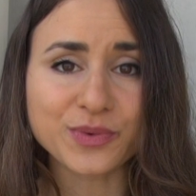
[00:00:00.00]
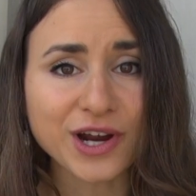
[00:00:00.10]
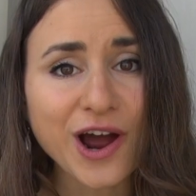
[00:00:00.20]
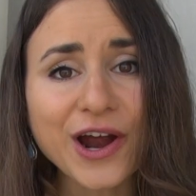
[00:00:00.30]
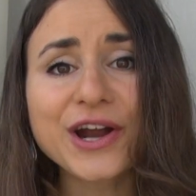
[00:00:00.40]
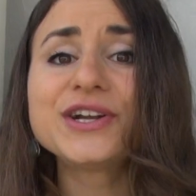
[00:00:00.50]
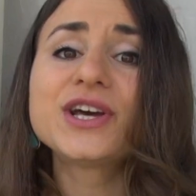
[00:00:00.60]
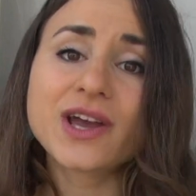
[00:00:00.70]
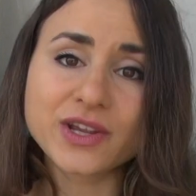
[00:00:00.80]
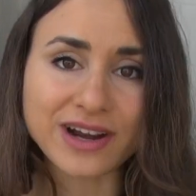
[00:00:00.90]
work
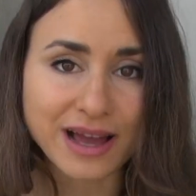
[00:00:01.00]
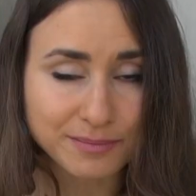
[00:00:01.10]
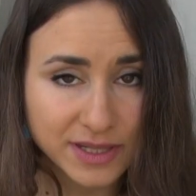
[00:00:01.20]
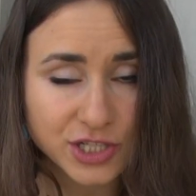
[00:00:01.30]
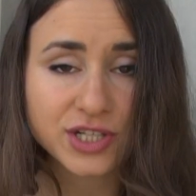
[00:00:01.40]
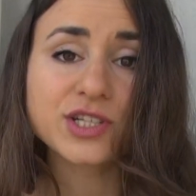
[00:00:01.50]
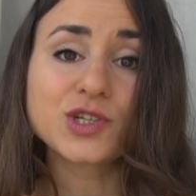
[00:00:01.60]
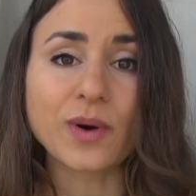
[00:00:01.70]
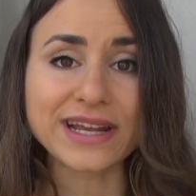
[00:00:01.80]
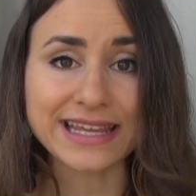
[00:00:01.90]
hard, you're ambitious,
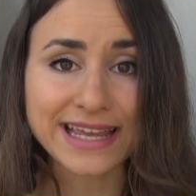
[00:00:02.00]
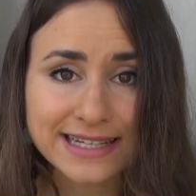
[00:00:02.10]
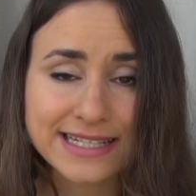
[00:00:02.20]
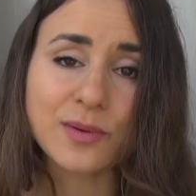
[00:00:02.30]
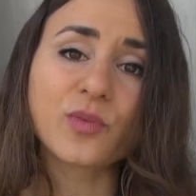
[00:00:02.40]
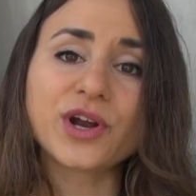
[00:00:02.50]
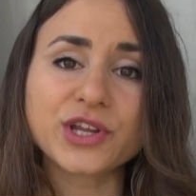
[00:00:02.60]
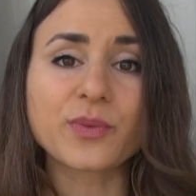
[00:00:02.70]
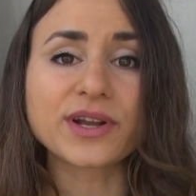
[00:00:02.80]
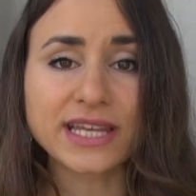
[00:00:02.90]
you want to get somewhere,
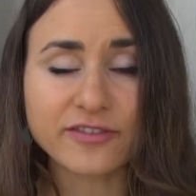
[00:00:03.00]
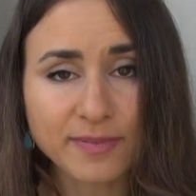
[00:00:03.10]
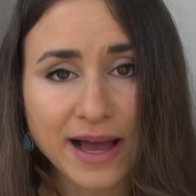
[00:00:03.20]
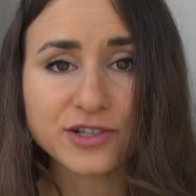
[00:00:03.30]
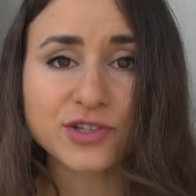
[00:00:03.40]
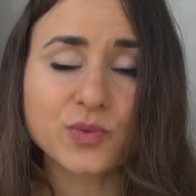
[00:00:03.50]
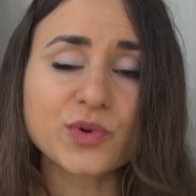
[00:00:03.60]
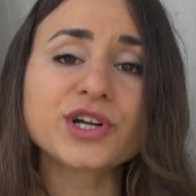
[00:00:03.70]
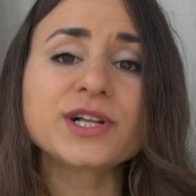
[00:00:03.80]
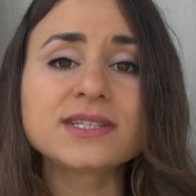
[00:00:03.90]
you want to give back to the
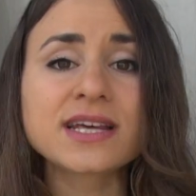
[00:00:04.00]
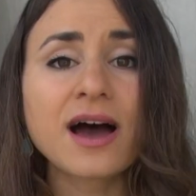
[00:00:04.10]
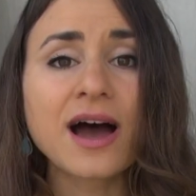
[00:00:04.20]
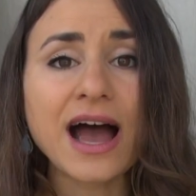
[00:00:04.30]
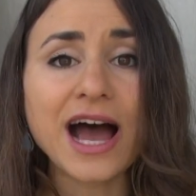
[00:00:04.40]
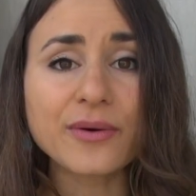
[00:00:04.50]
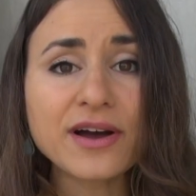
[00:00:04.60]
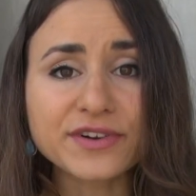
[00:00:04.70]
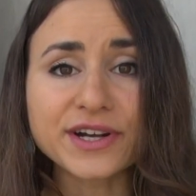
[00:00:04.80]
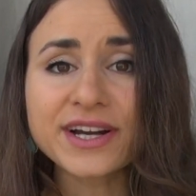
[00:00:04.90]
world.
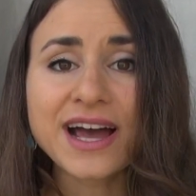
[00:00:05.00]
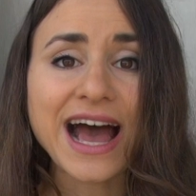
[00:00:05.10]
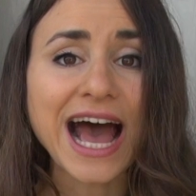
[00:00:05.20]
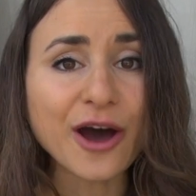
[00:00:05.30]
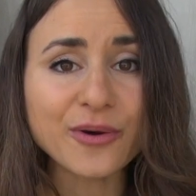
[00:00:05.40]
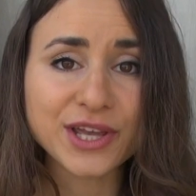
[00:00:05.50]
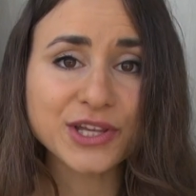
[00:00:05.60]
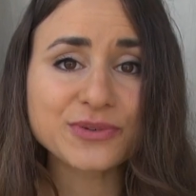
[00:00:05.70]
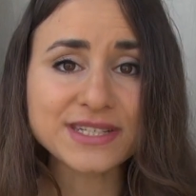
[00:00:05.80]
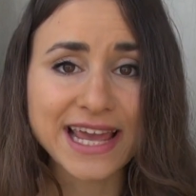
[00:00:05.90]
However, how
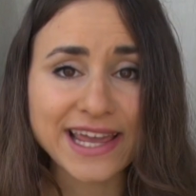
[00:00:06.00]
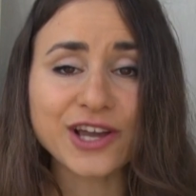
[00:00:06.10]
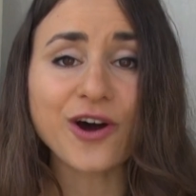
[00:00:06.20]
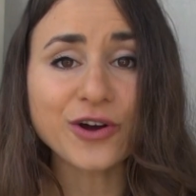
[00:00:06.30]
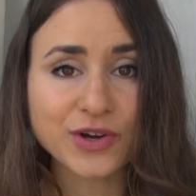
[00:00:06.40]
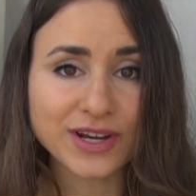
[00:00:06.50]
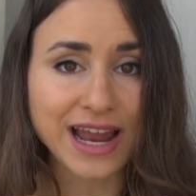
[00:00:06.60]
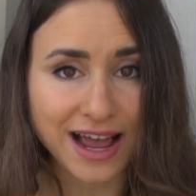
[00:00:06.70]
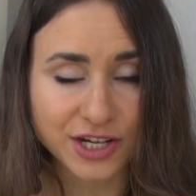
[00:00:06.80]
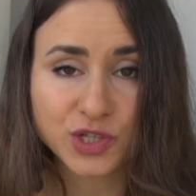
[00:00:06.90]
can you take
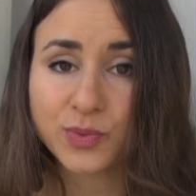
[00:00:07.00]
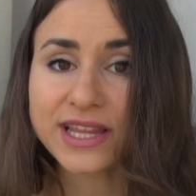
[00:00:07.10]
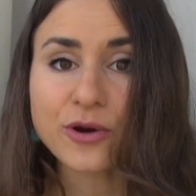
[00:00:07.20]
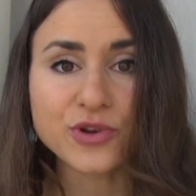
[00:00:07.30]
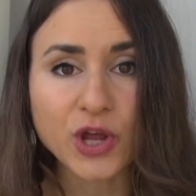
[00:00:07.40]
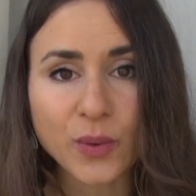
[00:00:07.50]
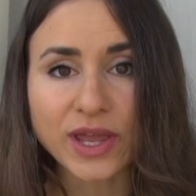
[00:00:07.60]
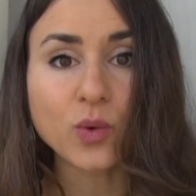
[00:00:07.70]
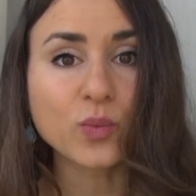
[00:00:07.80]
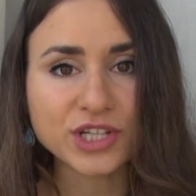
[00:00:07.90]
concrete action without
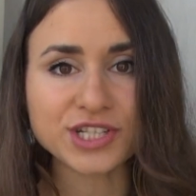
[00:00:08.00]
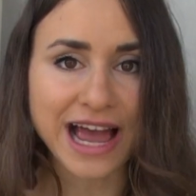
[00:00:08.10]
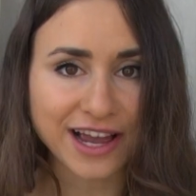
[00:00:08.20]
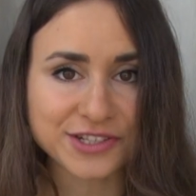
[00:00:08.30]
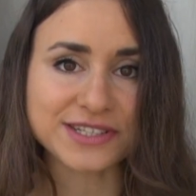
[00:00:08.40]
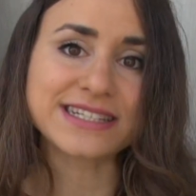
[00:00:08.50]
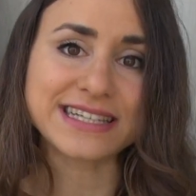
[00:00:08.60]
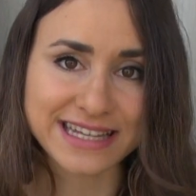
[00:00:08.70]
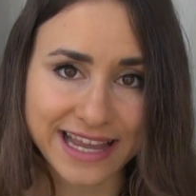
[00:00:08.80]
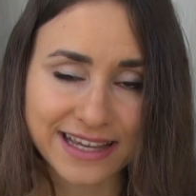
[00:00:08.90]
knowing which actions
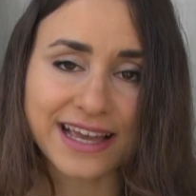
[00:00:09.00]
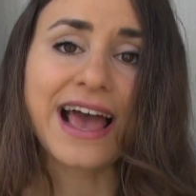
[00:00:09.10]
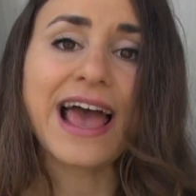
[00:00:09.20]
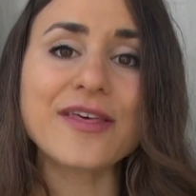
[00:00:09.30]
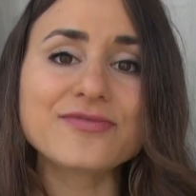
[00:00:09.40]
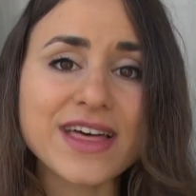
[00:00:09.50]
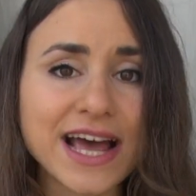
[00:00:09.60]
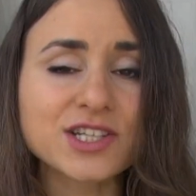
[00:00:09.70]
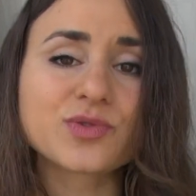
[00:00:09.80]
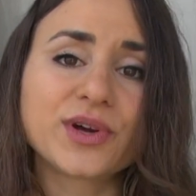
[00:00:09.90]
to take? And
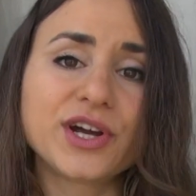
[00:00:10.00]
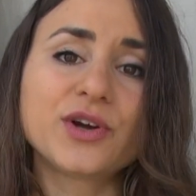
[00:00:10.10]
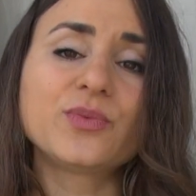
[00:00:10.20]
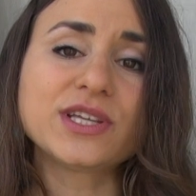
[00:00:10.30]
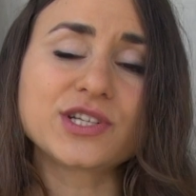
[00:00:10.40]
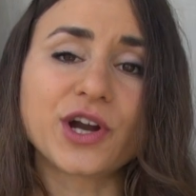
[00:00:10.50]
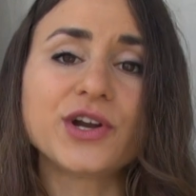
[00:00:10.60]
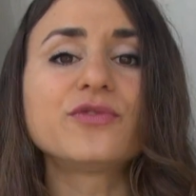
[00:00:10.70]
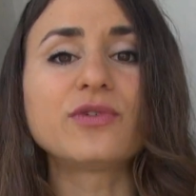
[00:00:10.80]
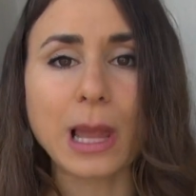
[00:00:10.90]
that's where we
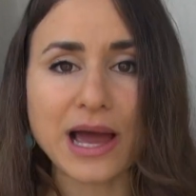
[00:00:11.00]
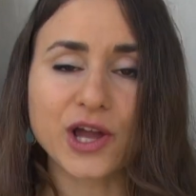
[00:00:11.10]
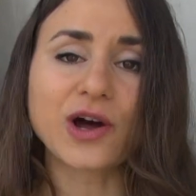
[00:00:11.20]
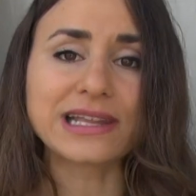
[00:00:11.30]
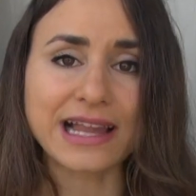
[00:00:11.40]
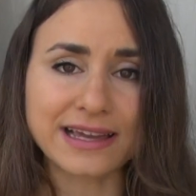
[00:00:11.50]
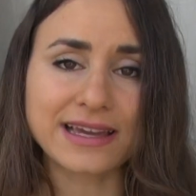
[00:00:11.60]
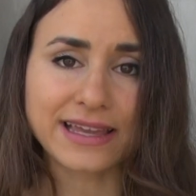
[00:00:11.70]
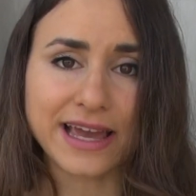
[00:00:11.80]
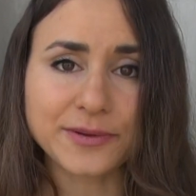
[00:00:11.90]
start relying on luck
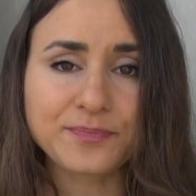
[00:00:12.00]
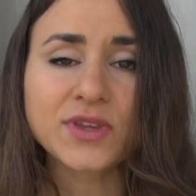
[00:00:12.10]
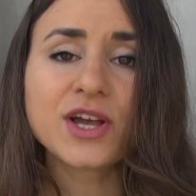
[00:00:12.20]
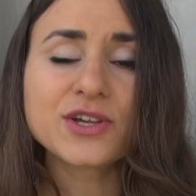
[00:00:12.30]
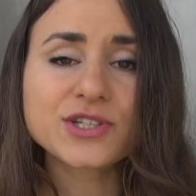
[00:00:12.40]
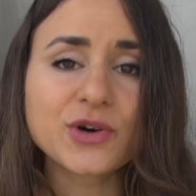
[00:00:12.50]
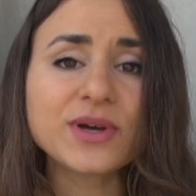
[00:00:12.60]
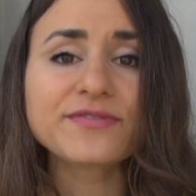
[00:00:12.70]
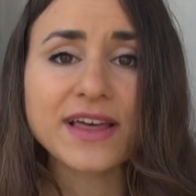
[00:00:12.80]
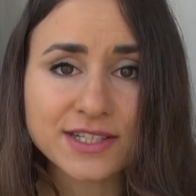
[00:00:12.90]
again. So
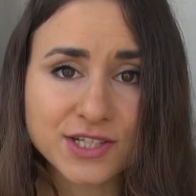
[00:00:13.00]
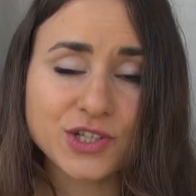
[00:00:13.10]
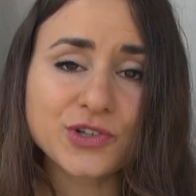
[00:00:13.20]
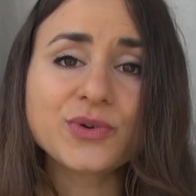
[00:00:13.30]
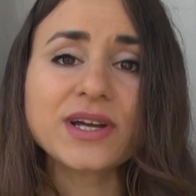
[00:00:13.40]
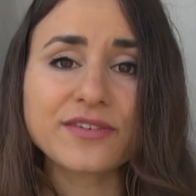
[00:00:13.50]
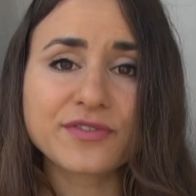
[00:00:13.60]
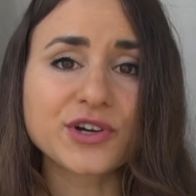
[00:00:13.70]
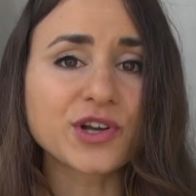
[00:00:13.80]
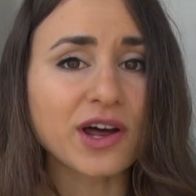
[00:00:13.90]
if that's you,
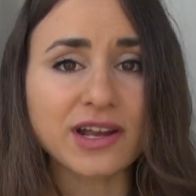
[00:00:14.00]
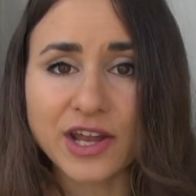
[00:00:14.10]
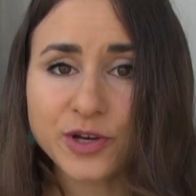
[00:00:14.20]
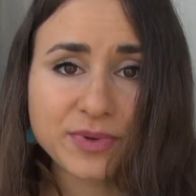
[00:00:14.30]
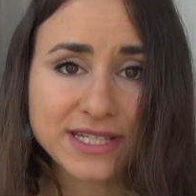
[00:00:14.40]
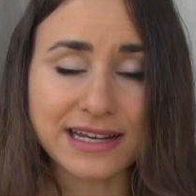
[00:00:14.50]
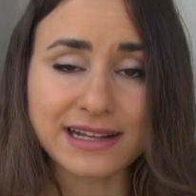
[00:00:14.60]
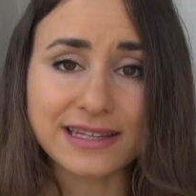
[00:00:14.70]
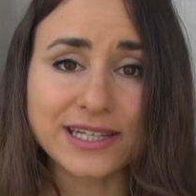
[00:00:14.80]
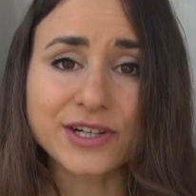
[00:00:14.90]
if you're not
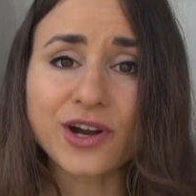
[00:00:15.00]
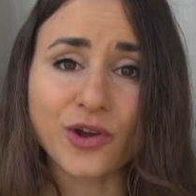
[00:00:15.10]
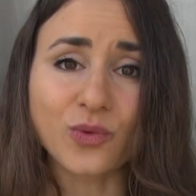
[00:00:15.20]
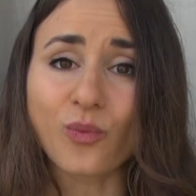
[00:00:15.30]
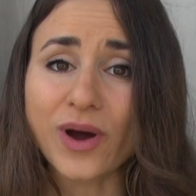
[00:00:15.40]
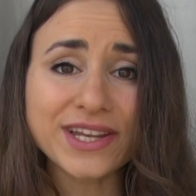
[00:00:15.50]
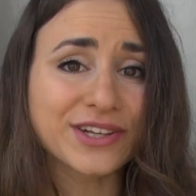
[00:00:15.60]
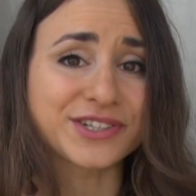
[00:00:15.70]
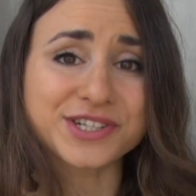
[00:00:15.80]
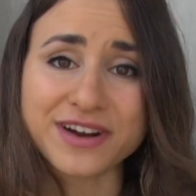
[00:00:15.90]
100% clear on what
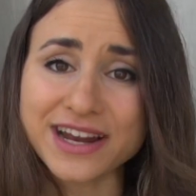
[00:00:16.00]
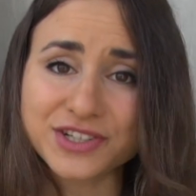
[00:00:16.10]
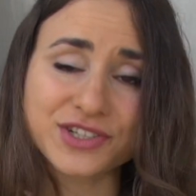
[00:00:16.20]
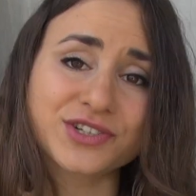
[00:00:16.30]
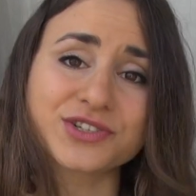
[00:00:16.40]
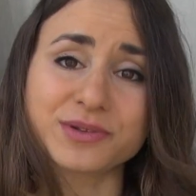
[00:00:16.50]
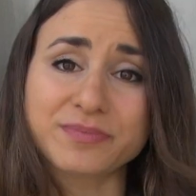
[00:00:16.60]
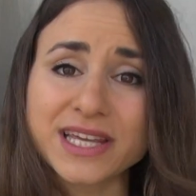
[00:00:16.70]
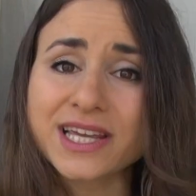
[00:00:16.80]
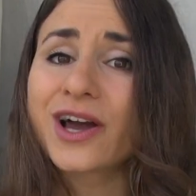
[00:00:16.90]
your strategy
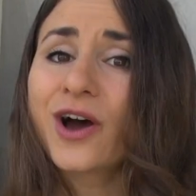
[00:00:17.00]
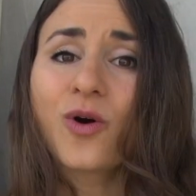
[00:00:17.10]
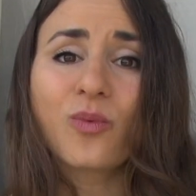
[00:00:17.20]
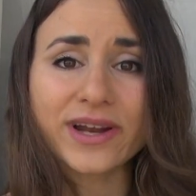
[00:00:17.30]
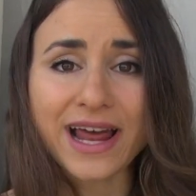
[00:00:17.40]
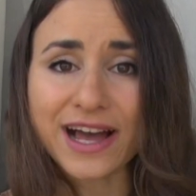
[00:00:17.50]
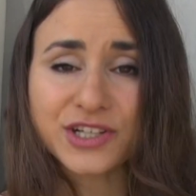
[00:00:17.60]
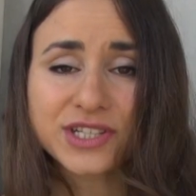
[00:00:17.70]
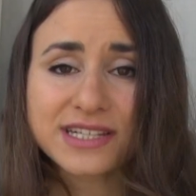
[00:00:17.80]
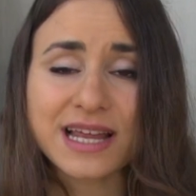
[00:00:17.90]
should be, what
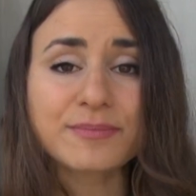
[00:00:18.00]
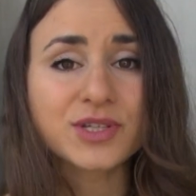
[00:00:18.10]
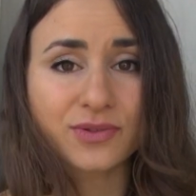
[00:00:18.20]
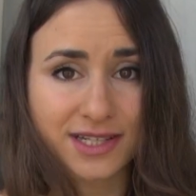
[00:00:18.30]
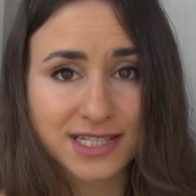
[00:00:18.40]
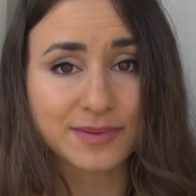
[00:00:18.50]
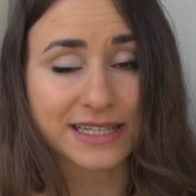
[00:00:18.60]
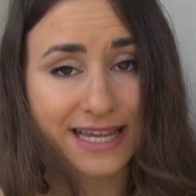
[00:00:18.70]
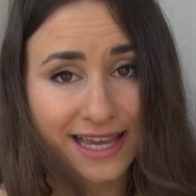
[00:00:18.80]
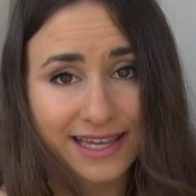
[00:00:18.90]
action steps you need to
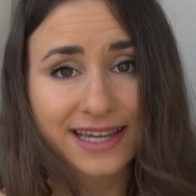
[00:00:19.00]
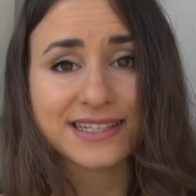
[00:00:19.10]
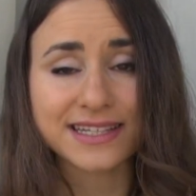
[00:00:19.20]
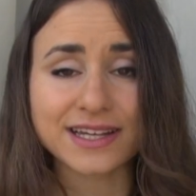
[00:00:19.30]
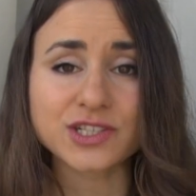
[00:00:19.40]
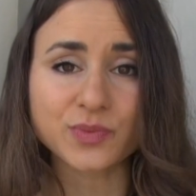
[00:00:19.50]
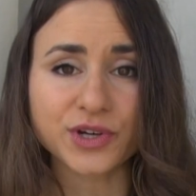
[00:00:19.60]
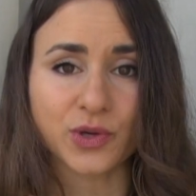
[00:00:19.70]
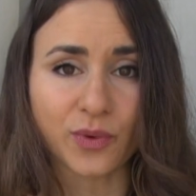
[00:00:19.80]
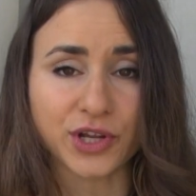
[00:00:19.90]
be taking to get to
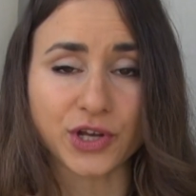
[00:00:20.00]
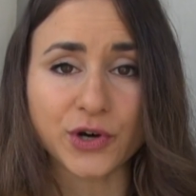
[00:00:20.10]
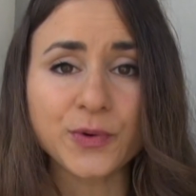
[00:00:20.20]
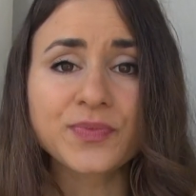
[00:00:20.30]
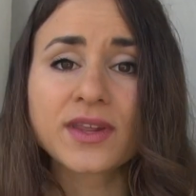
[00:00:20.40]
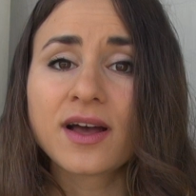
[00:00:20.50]
where you want to go,